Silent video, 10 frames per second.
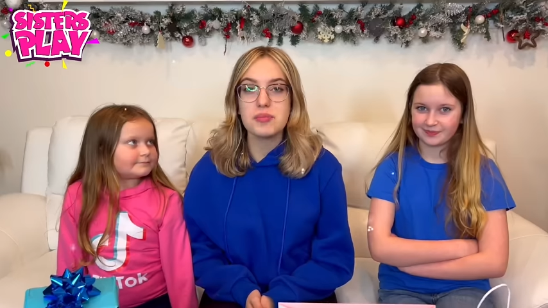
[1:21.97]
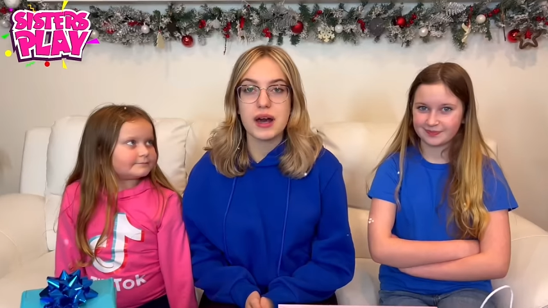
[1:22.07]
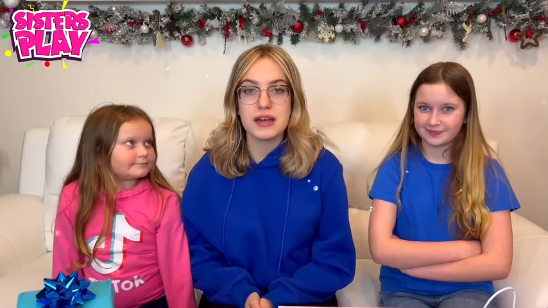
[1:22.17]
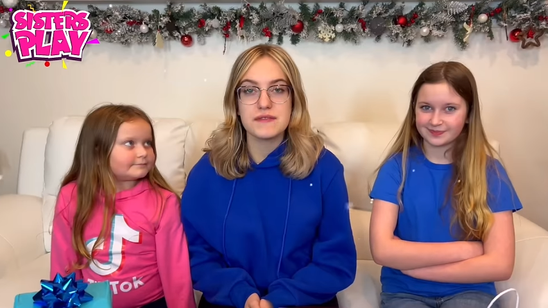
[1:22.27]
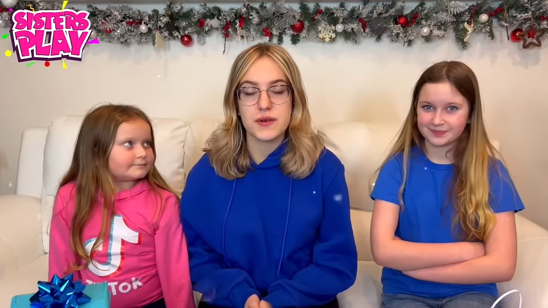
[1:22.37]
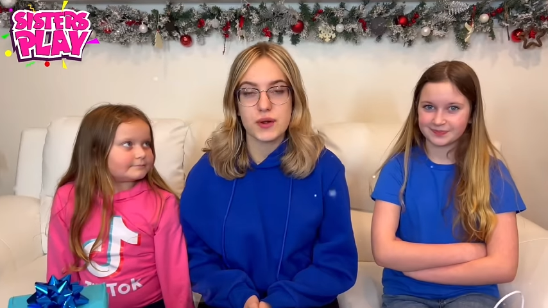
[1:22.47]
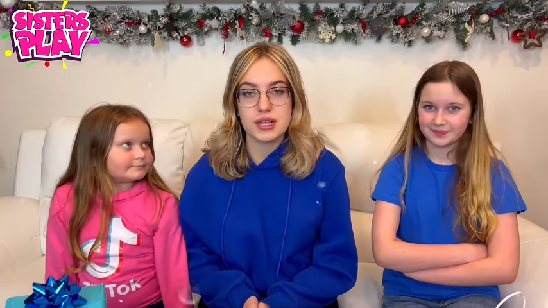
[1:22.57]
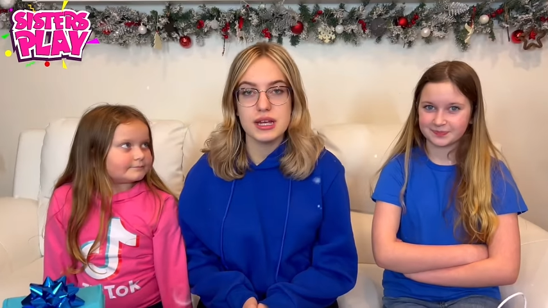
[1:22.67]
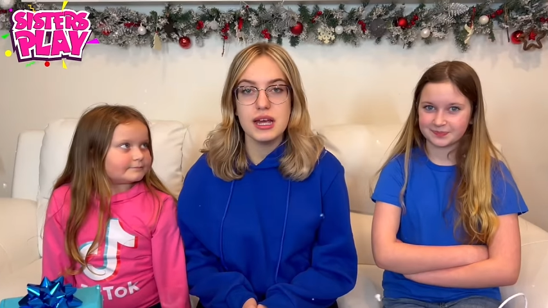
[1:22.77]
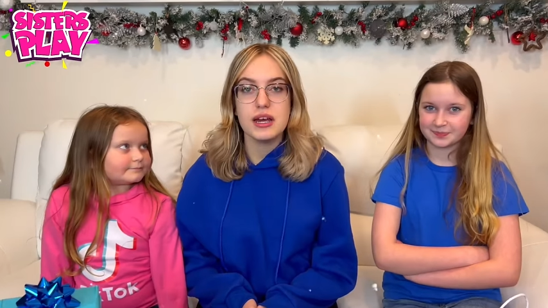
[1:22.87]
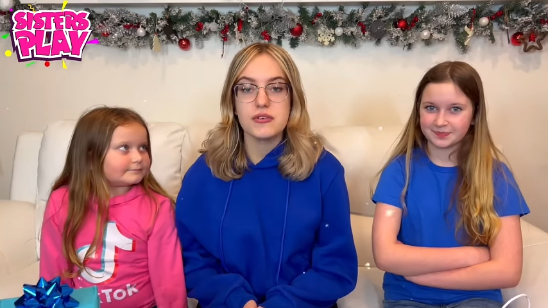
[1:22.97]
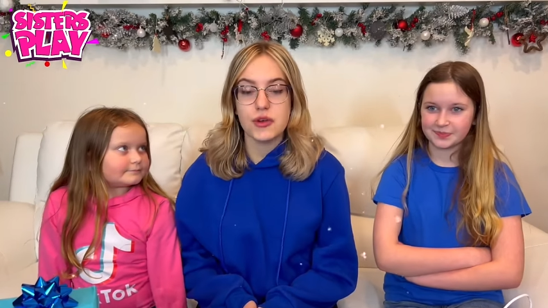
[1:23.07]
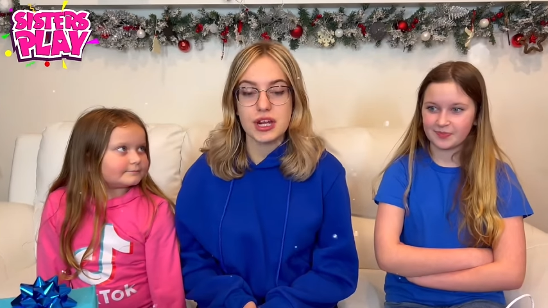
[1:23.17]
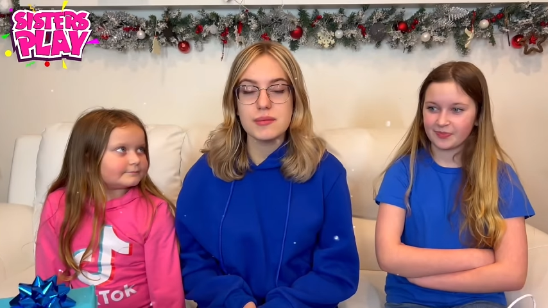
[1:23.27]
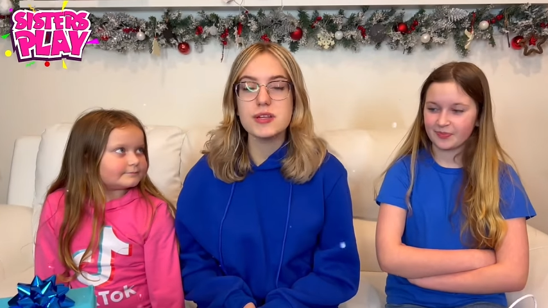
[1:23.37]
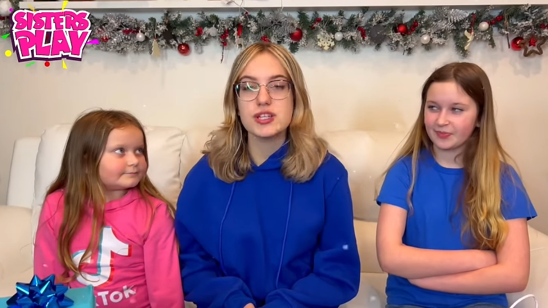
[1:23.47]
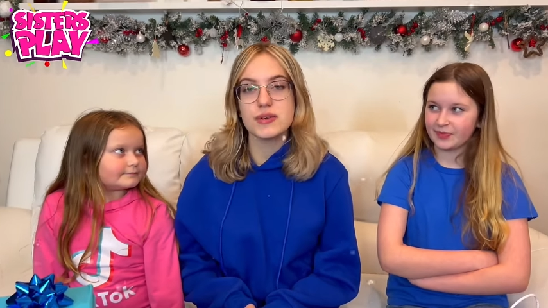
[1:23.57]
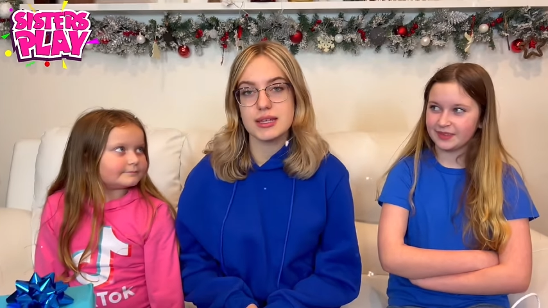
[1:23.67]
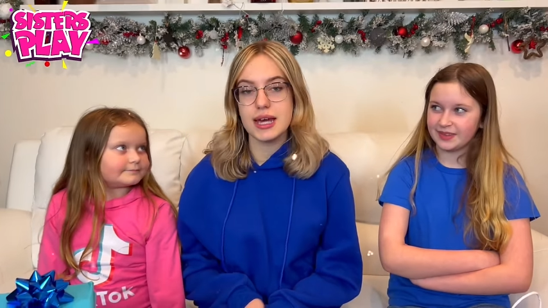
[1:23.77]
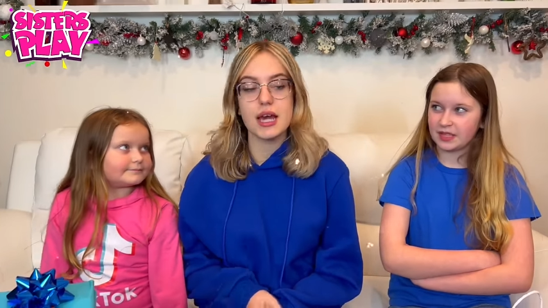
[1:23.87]
Speaker 1: blindfolded, you're gonna be
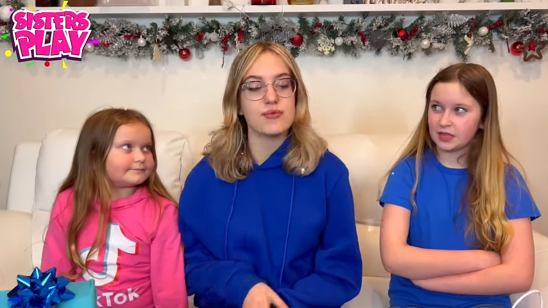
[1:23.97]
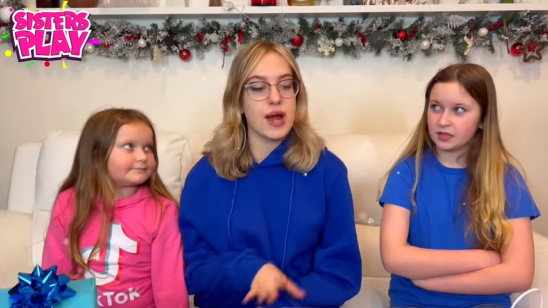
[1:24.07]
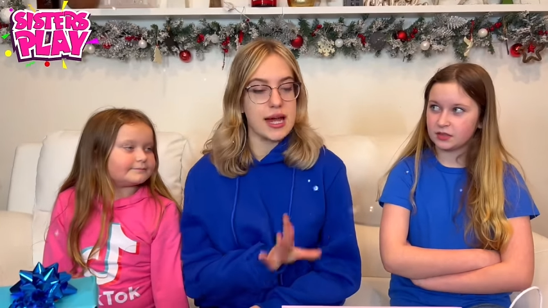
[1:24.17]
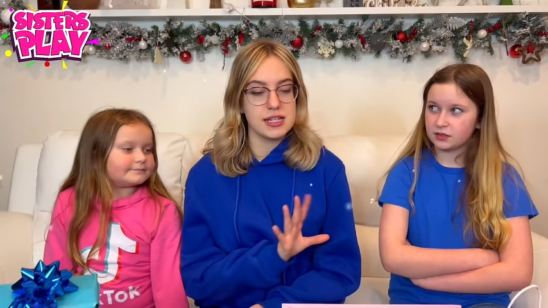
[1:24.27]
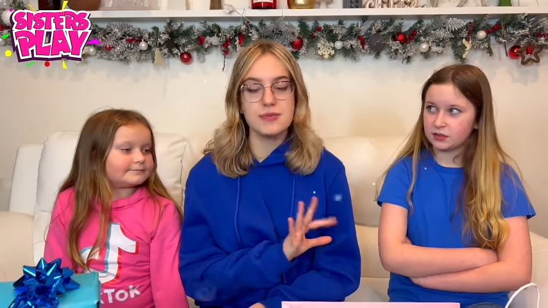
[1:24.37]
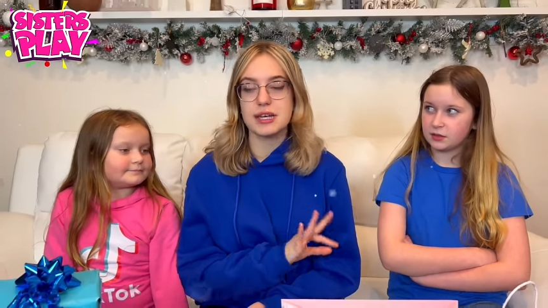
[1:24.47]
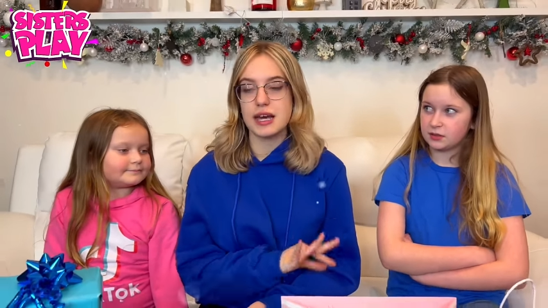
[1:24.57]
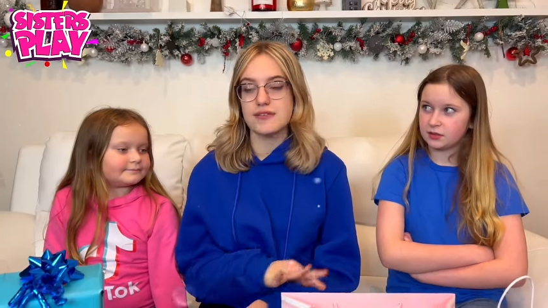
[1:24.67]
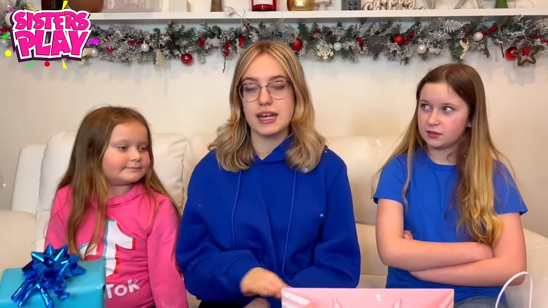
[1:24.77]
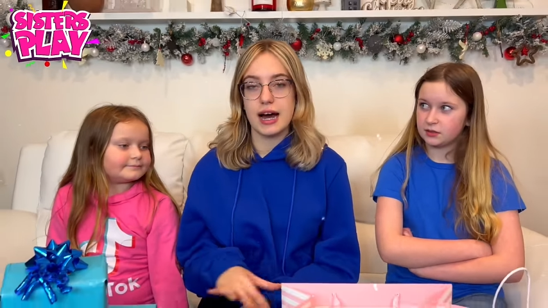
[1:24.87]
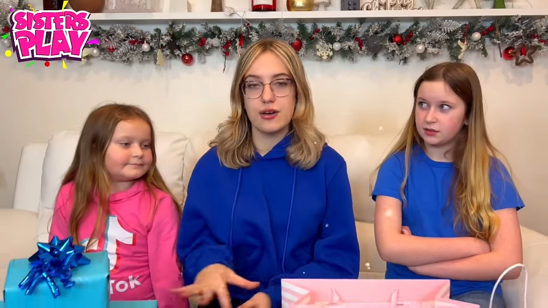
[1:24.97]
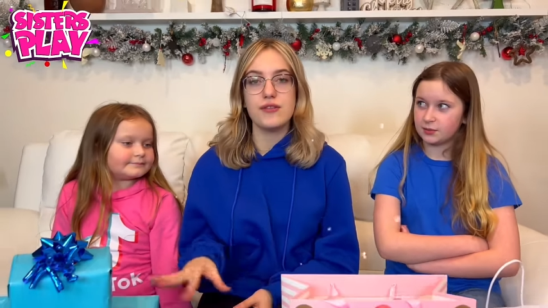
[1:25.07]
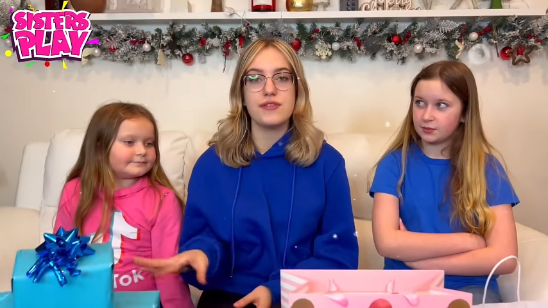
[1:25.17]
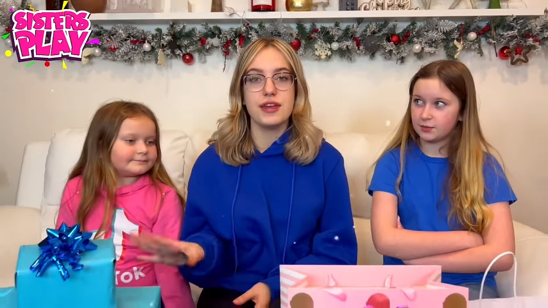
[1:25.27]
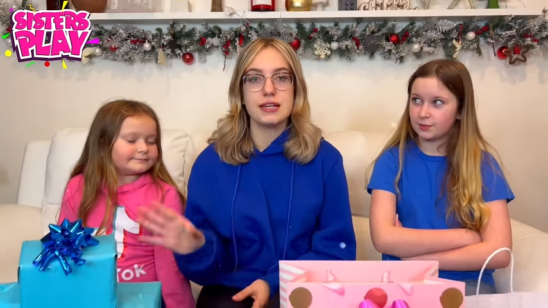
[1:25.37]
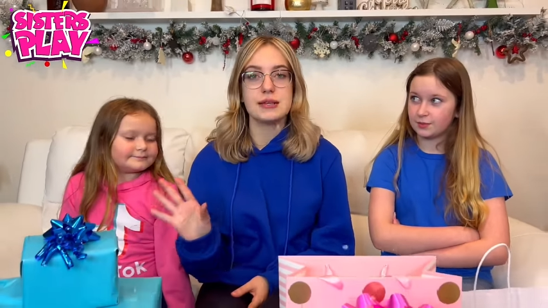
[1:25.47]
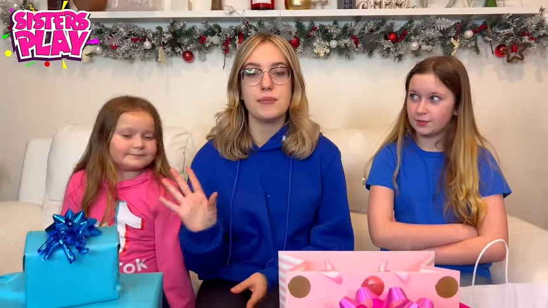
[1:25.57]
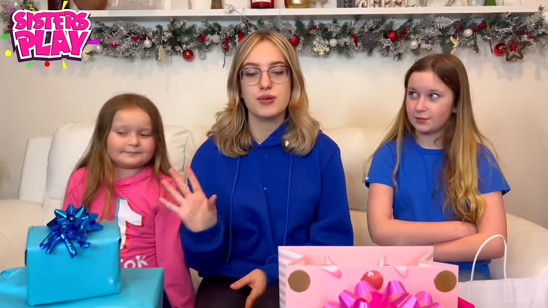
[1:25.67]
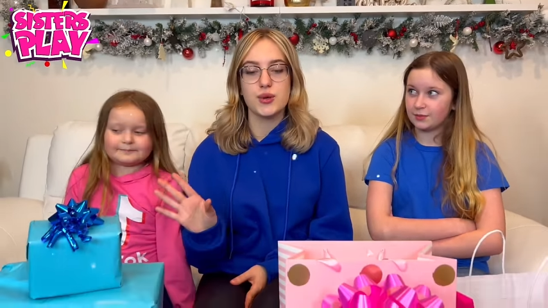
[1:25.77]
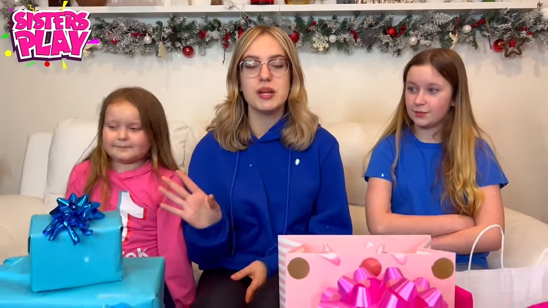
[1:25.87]
choosing a random gift out of this
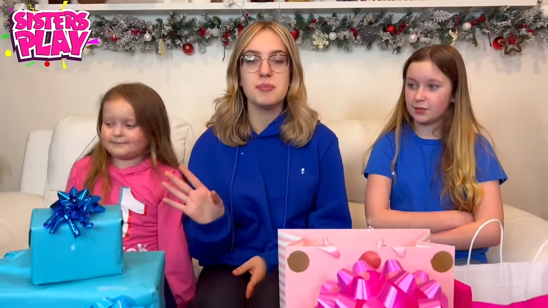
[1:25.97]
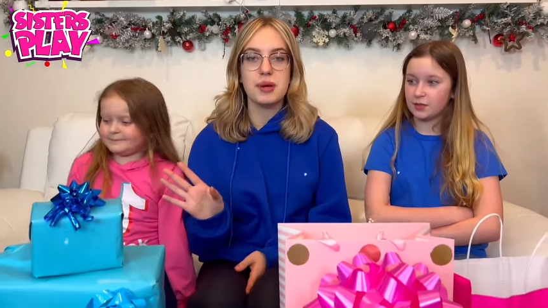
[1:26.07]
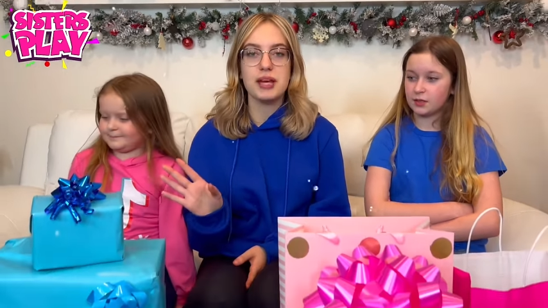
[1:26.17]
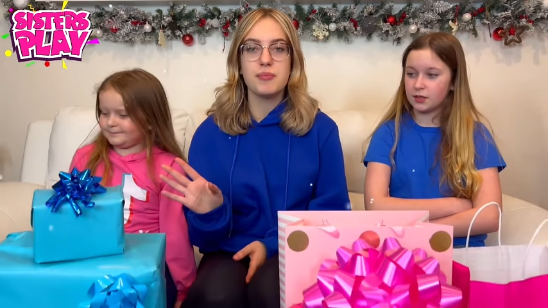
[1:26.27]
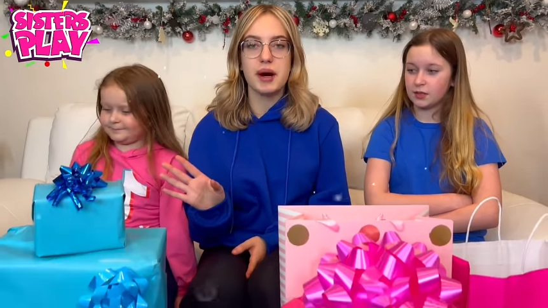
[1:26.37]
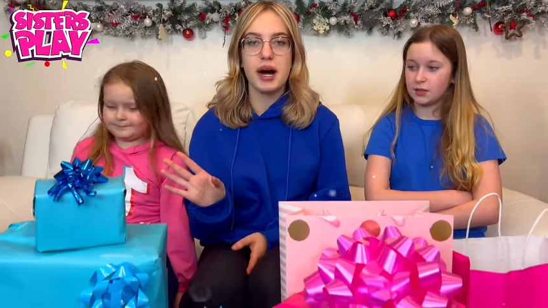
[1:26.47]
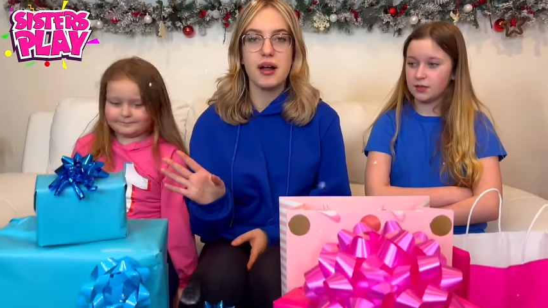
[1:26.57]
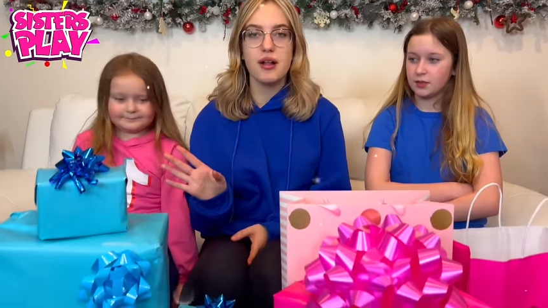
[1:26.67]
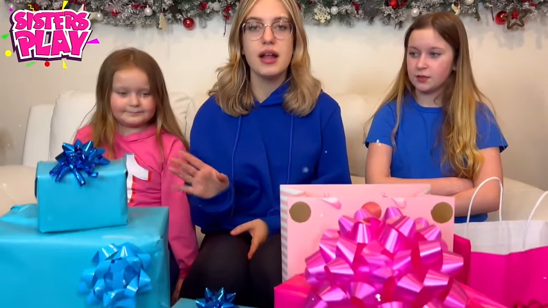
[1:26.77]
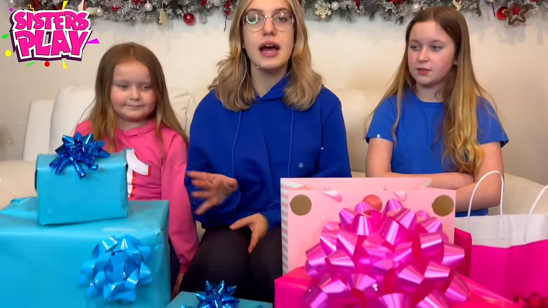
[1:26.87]
blue and pink pile,